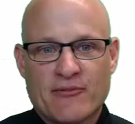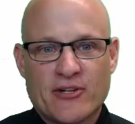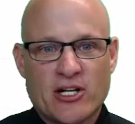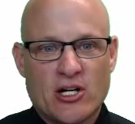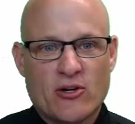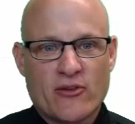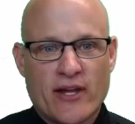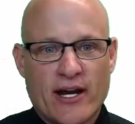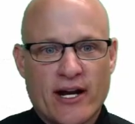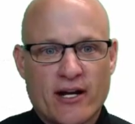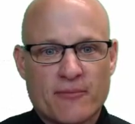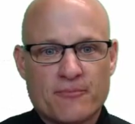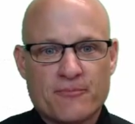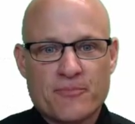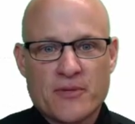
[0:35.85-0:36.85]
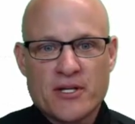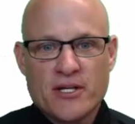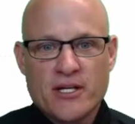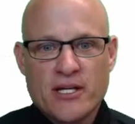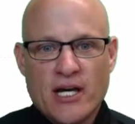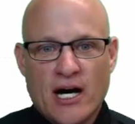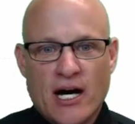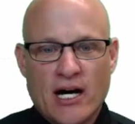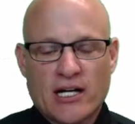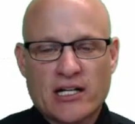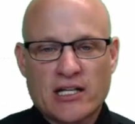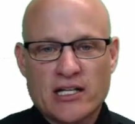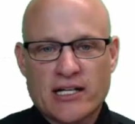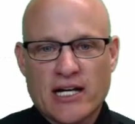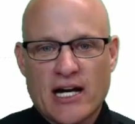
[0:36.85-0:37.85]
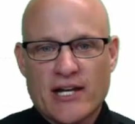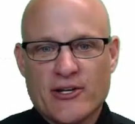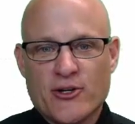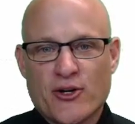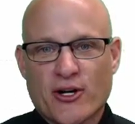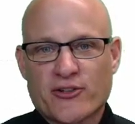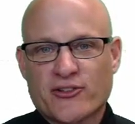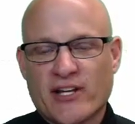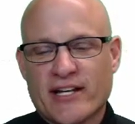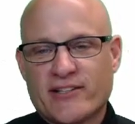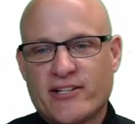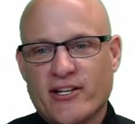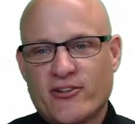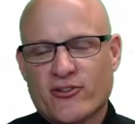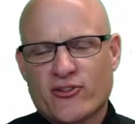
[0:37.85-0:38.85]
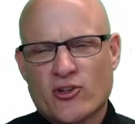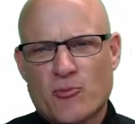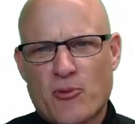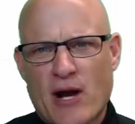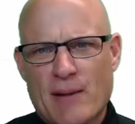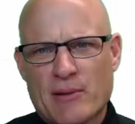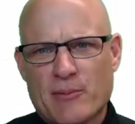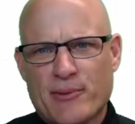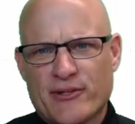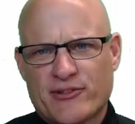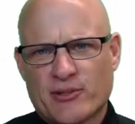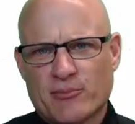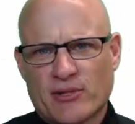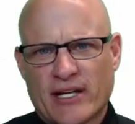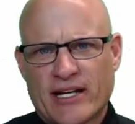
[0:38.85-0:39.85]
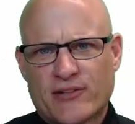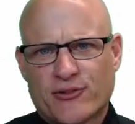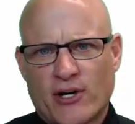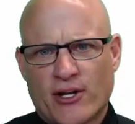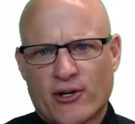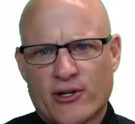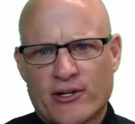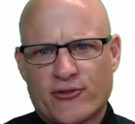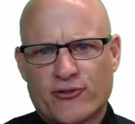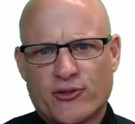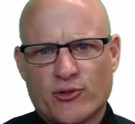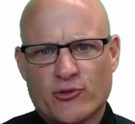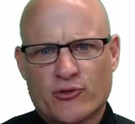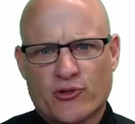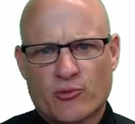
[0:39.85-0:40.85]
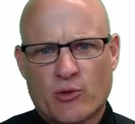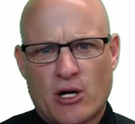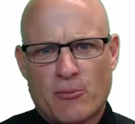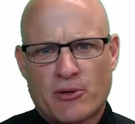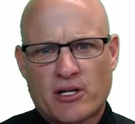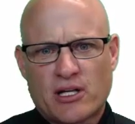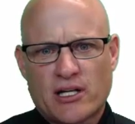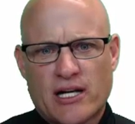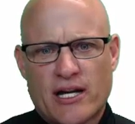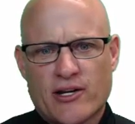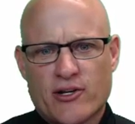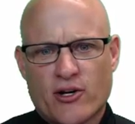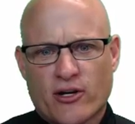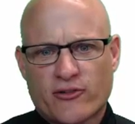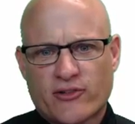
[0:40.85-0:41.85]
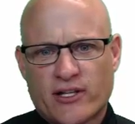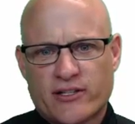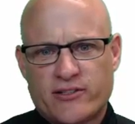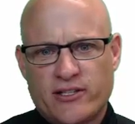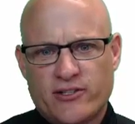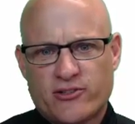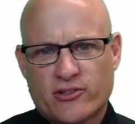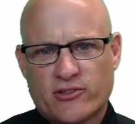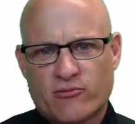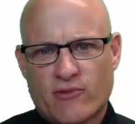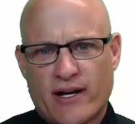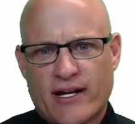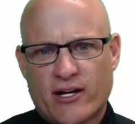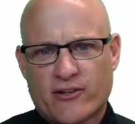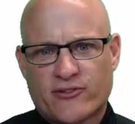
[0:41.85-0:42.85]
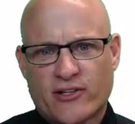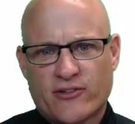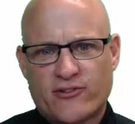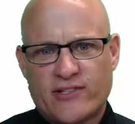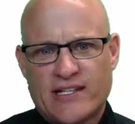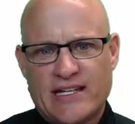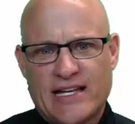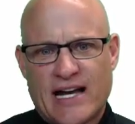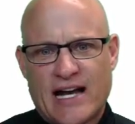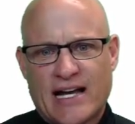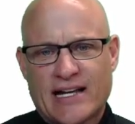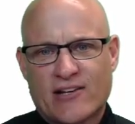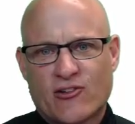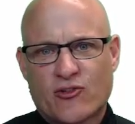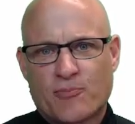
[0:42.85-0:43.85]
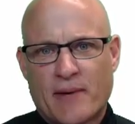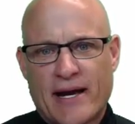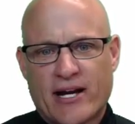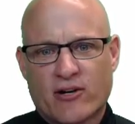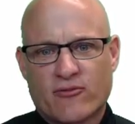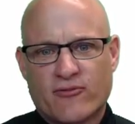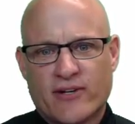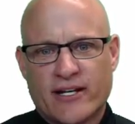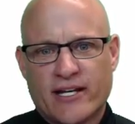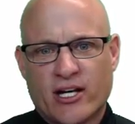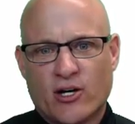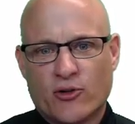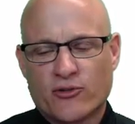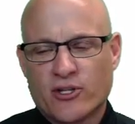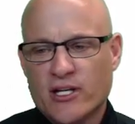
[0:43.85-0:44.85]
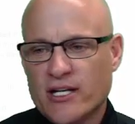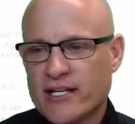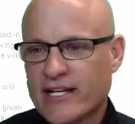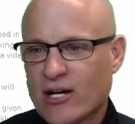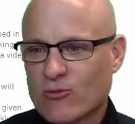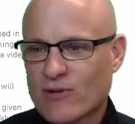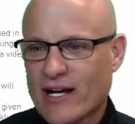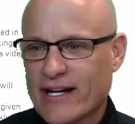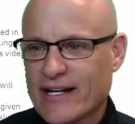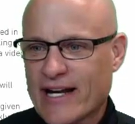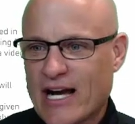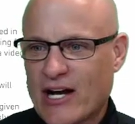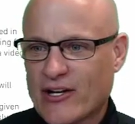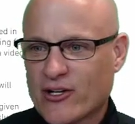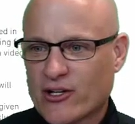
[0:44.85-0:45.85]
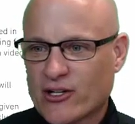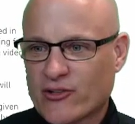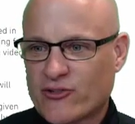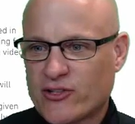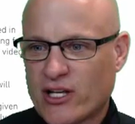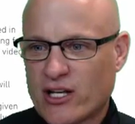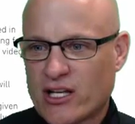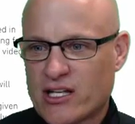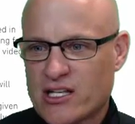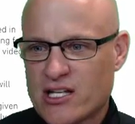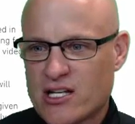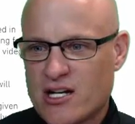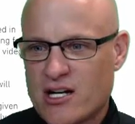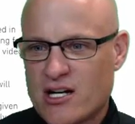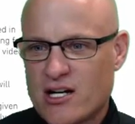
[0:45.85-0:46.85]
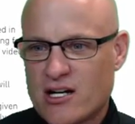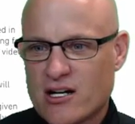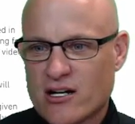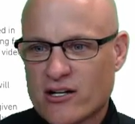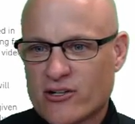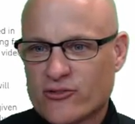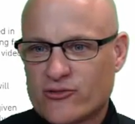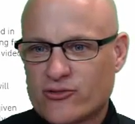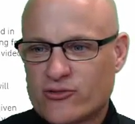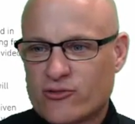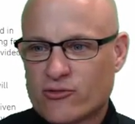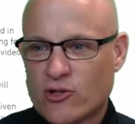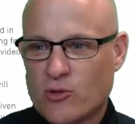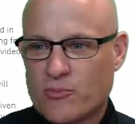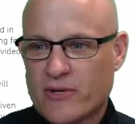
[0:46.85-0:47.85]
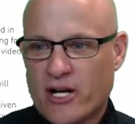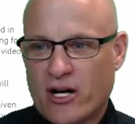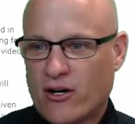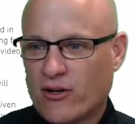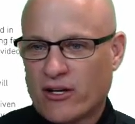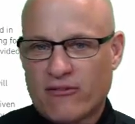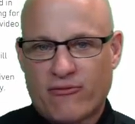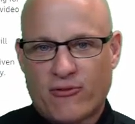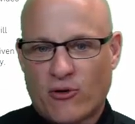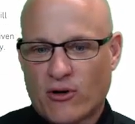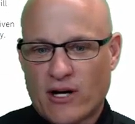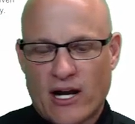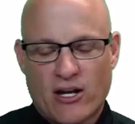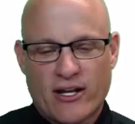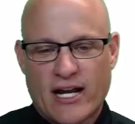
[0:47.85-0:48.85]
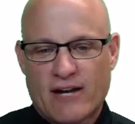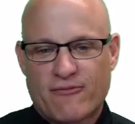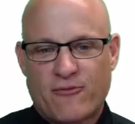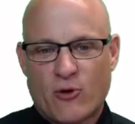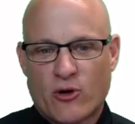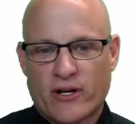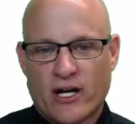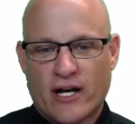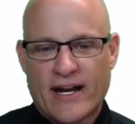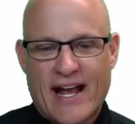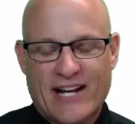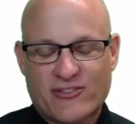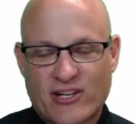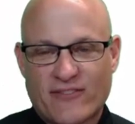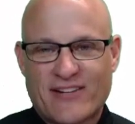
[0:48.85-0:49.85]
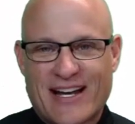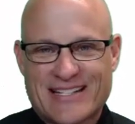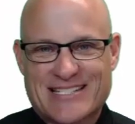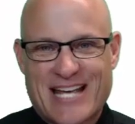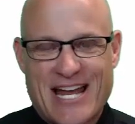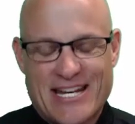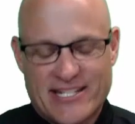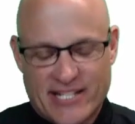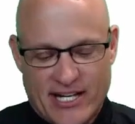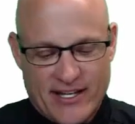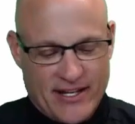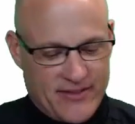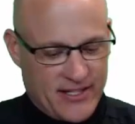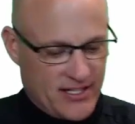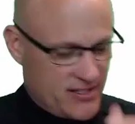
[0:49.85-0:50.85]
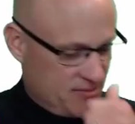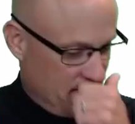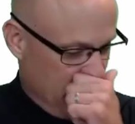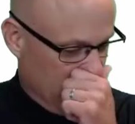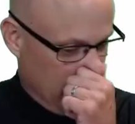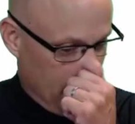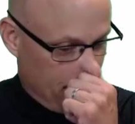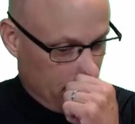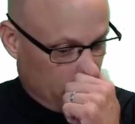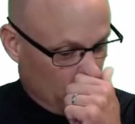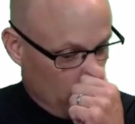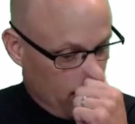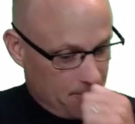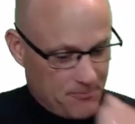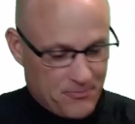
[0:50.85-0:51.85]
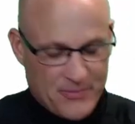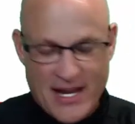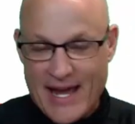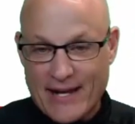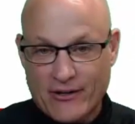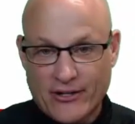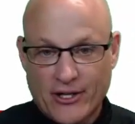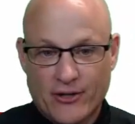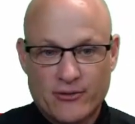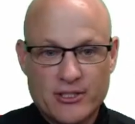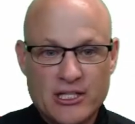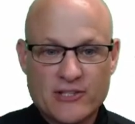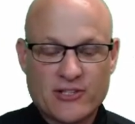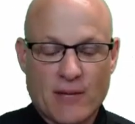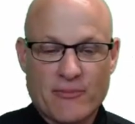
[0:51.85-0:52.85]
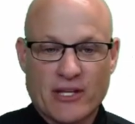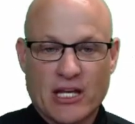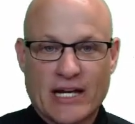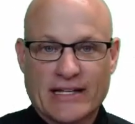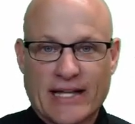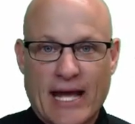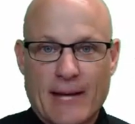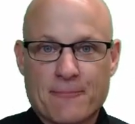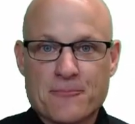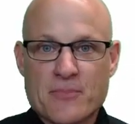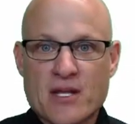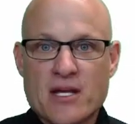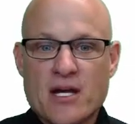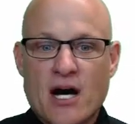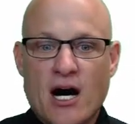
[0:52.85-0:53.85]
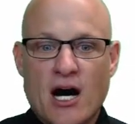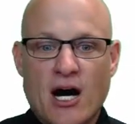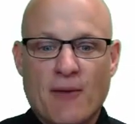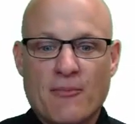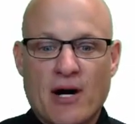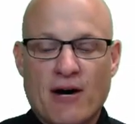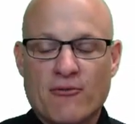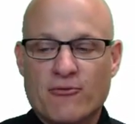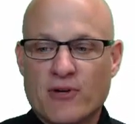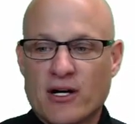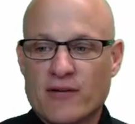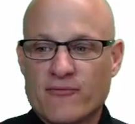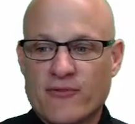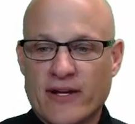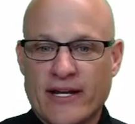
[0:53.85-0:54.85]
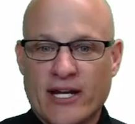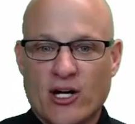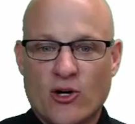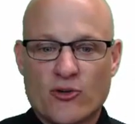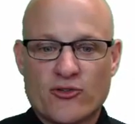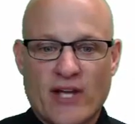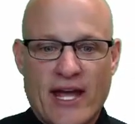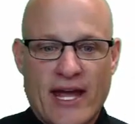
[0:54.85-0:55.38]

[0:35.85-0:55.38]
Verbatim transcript: If you go there, Uh, click on New York State Teachers. There'll probably be some links underneath students as well, but click on New York State Teachers, and right here it says T I-Nspire videos. Now right now you're going to see a large group, no, only four. I only got four done. Actually, I've got ten done. I think this is my eleventh one. I don't know, something like that, um, of videos.